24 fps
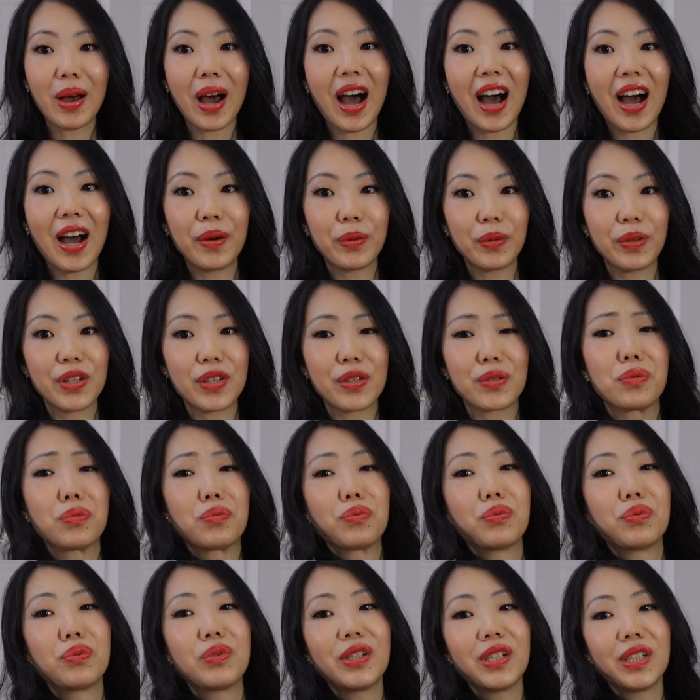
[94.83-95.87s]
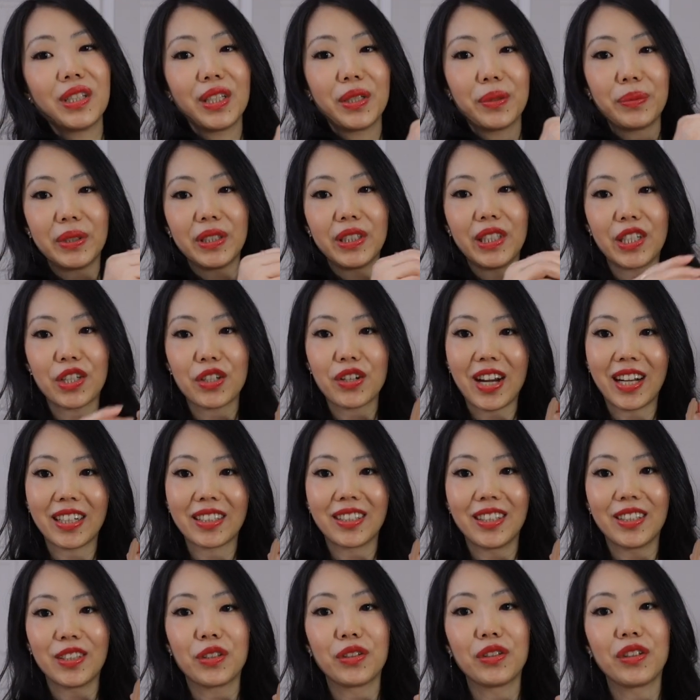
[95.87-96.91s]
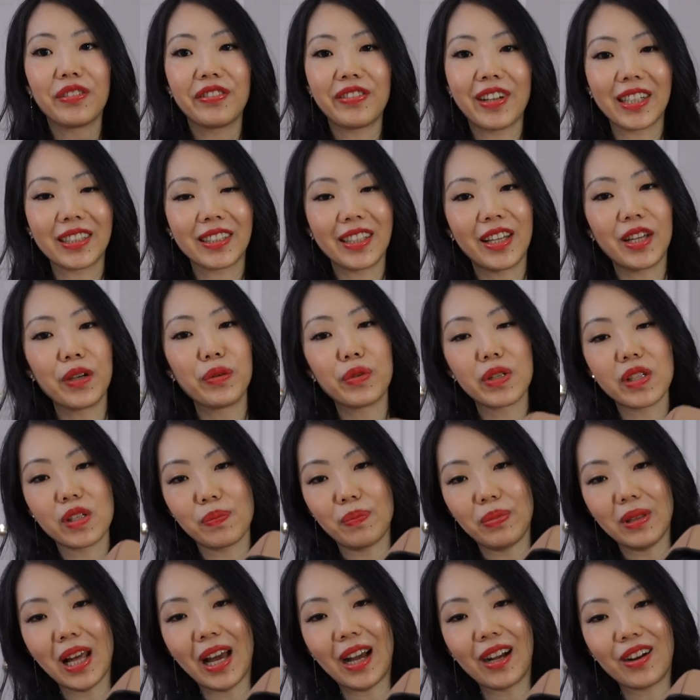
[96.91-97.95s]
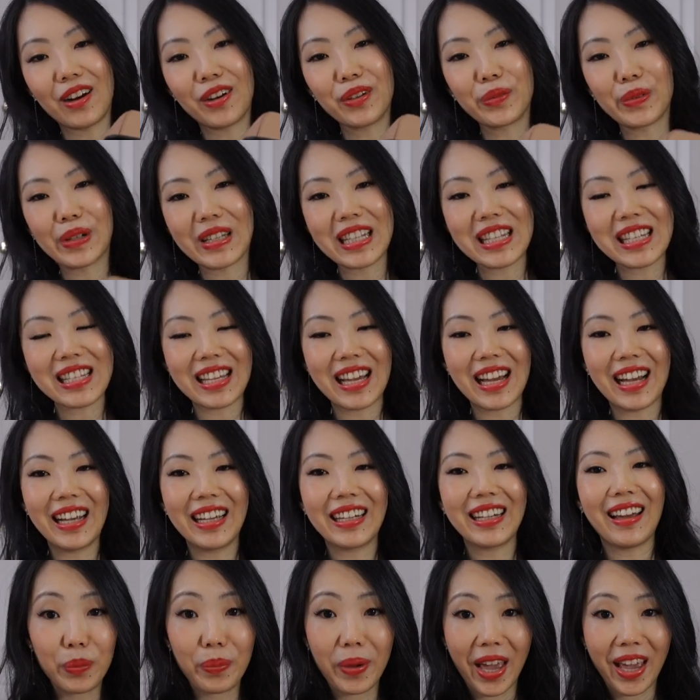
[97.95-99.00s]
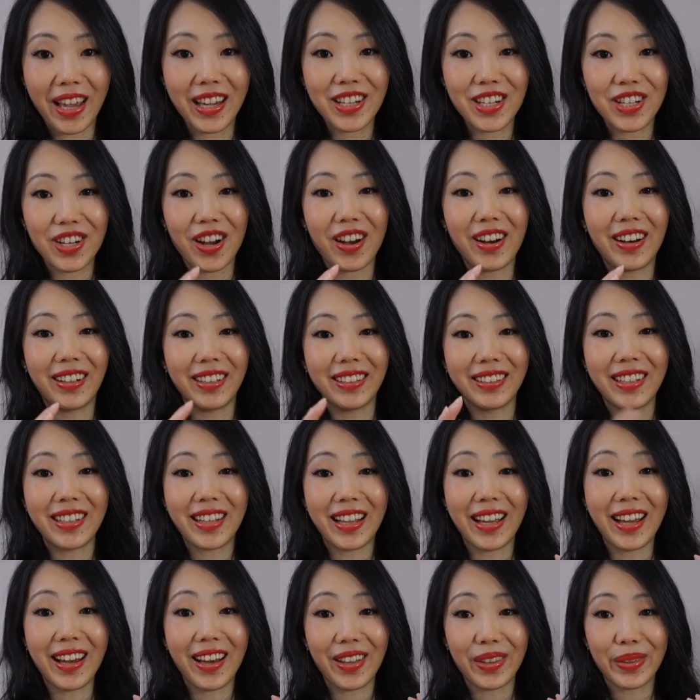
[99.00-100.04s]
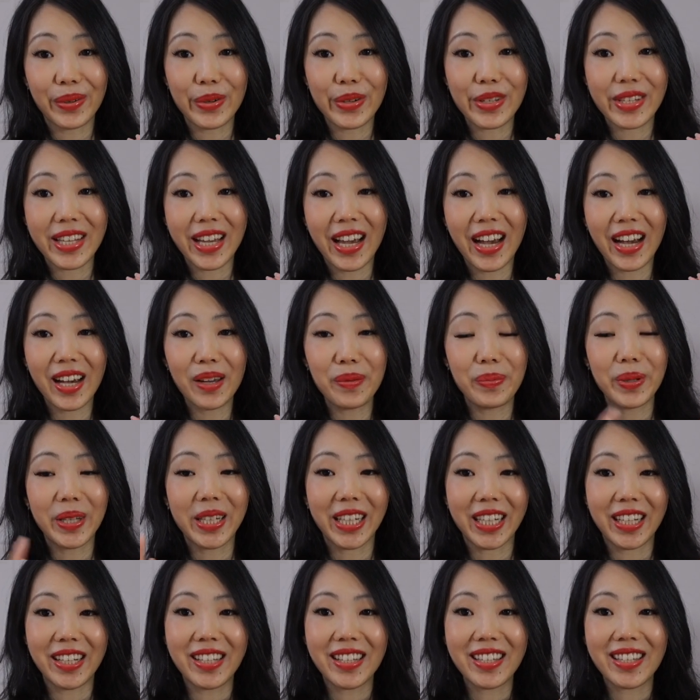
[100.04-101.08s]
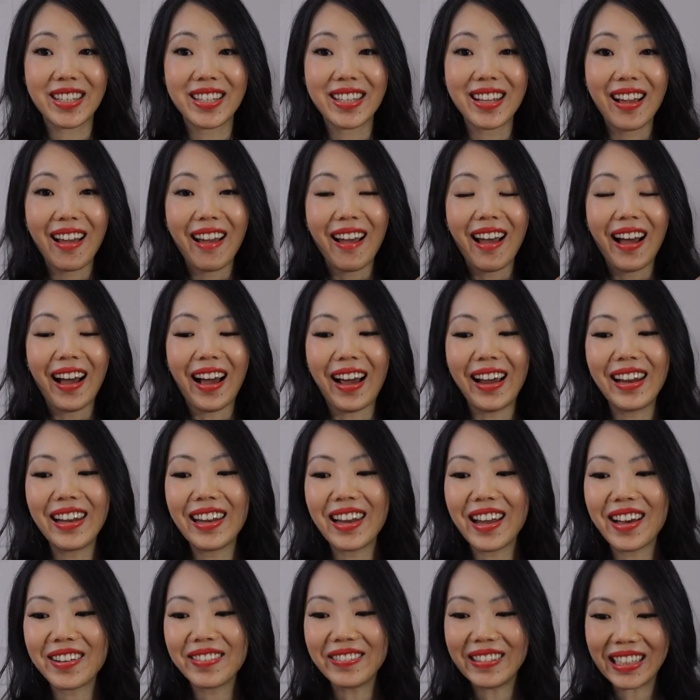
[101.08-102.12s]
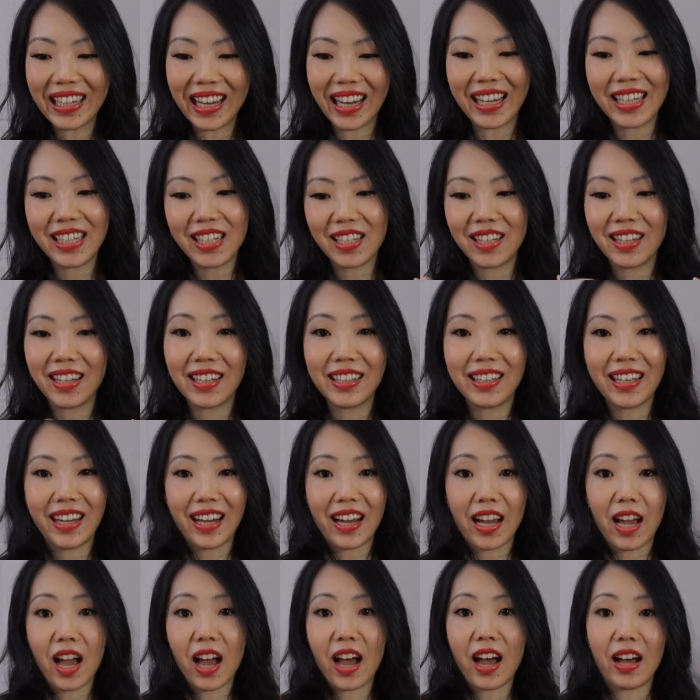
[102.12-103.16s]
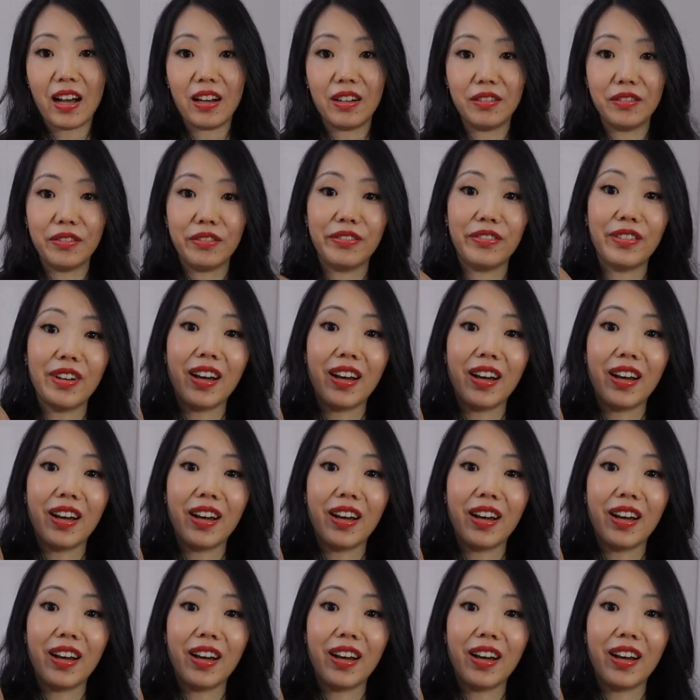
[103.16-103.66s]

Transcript: I was really, really attracted to the fact that it was black on one side, beige on the other side because I love the idea that I have